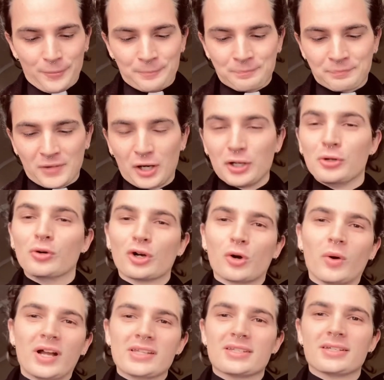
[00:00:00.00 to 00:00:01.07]
Are you
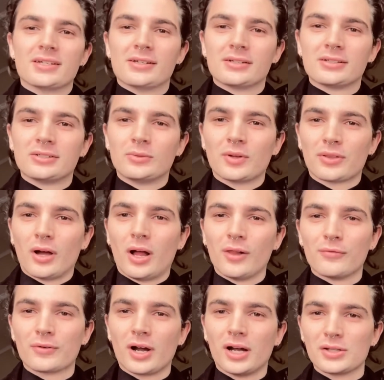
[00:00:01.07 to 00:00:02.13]
acquainted with all
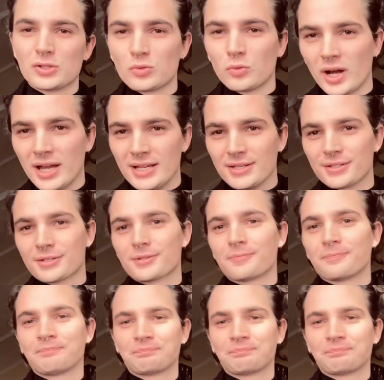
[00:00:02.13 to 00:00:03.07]
of God's ways?